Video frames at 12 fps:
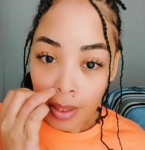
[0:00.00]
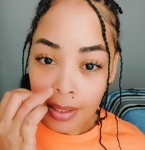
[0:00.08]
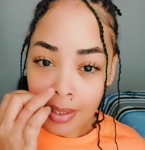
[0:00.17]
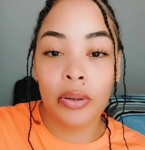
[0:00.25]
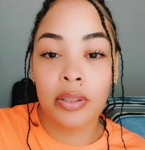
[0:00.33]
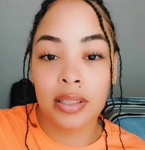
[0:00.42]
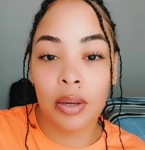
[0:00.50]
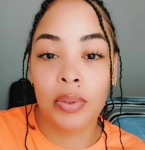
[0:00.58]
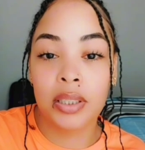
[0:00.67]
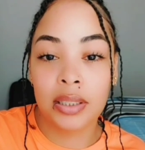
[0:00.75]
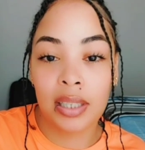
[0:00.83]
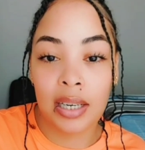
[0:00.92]
So you'll see
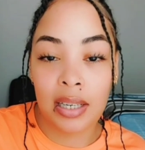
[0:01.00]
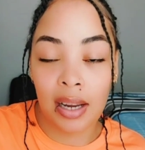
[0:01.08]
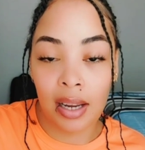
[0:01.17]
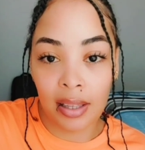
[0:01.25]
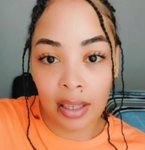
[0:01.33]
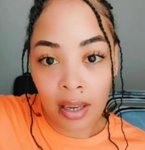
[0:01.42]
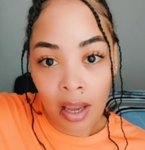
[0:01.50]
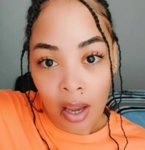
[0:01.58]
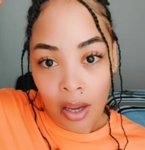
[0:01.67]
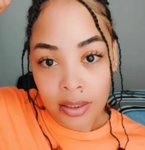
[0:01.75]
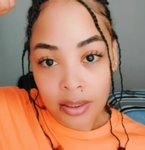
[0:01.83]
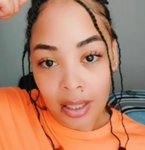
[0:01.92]
with straight hair that
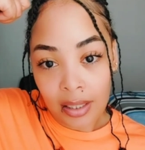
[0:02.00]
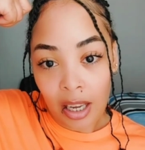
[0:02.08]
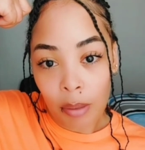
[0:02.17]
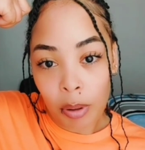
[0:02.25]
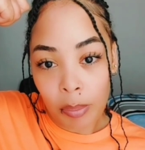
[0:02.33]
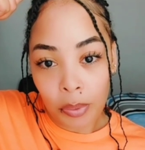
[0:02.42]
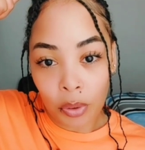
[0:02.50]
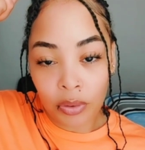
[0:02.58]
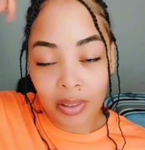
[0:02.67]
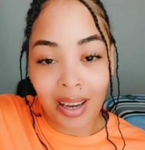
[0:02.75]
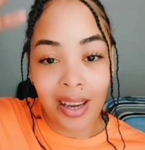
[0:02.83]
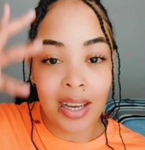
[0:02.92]
straight hair people,
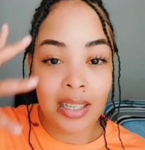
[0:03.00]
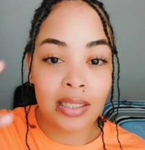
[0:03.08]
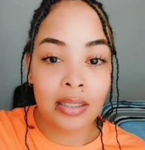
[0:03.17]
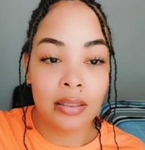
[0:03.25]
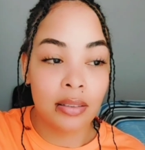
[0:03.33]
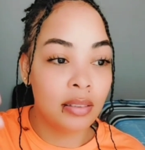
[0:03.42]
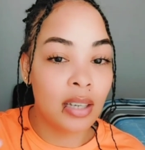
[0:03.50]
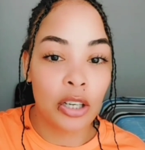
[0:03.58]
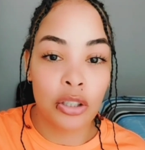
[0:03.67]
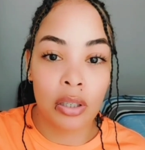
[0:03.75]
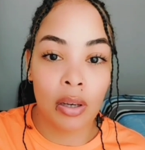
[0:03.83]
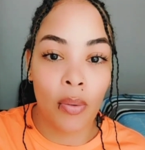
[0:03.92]
the hair is
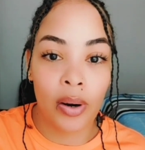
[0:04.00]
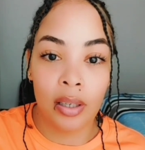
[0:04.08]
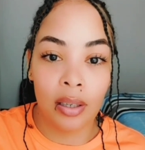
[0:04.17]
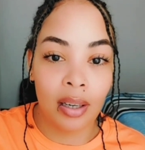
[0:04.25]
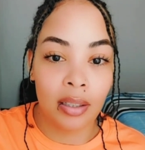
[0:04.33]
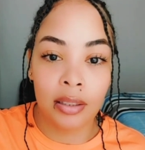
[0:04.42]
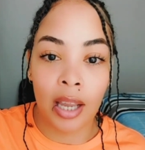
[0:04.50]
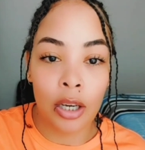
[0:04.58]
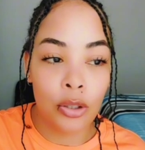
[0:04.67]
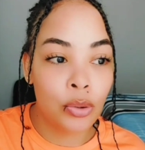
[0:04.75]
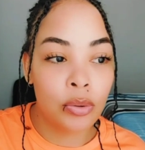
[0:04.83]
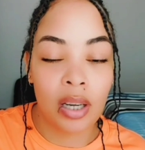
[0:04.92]
naturally oily. Like
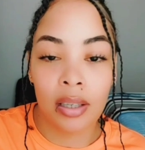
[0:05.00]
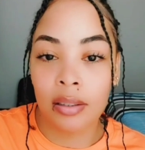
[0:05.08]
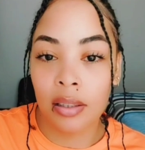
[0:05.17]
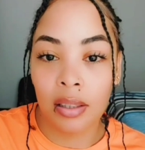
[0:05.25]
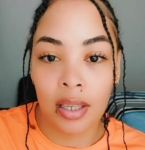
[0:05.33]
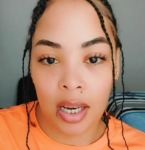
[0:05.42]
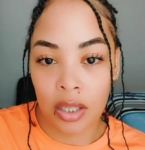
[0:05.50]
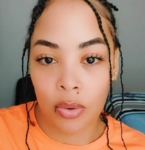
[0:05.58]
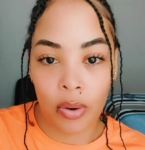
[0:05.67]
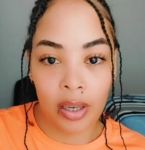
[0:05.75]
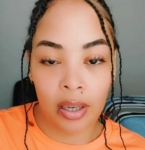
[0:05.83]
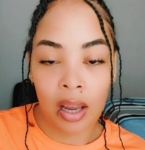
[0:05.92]
day 2, day 3, the hair is
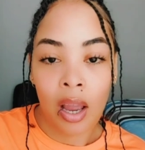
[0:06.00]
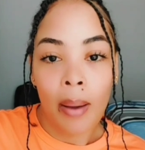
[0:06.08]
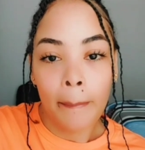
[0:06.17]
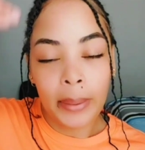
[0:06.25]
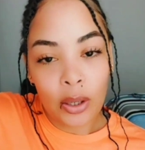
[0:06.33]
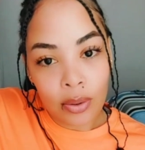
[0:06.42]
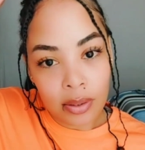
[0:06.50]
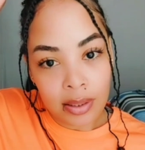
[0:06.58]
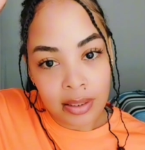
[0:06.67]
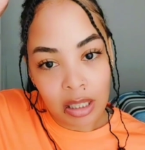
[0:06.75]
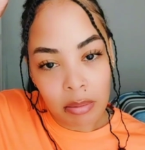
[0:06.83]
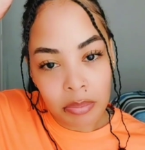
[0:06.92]
oily because
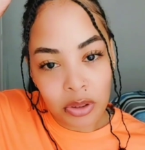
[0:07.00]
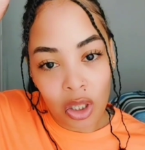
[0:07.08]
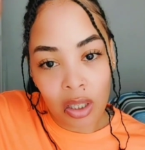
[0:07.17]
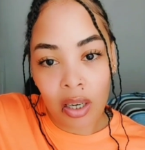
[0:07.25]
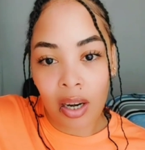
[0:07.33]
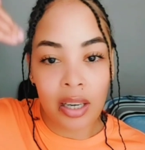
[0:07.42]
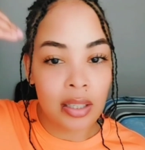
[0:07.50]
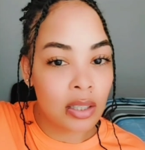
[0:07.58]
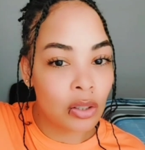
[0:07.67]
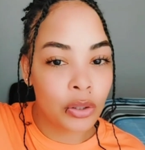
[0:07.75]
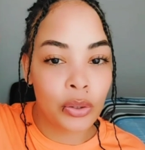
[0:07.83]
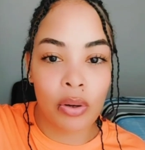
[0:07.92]
sebum generates
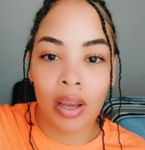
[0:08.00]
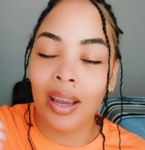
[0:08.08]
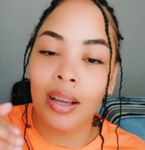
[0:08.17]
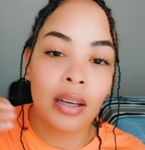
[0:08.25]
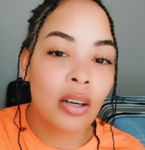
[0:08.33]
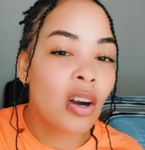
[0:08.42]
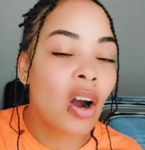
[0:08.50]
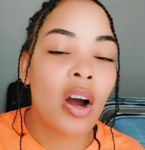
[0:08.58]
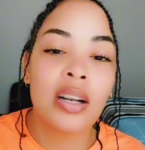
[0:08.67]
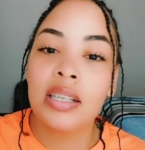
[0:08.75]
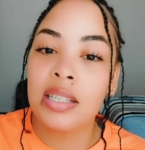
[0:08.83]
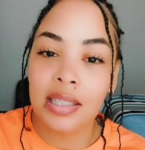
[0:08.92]
through your hair
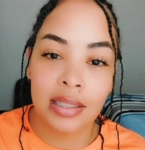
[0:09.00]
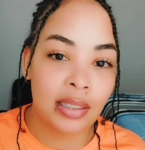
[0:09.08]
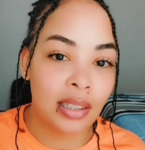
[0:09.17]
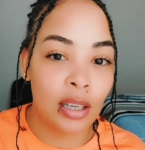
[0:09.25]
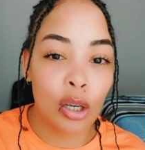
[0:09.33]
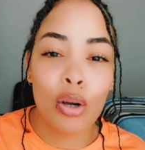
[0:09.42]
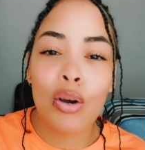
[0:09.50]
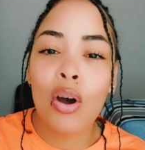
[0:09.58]
constantly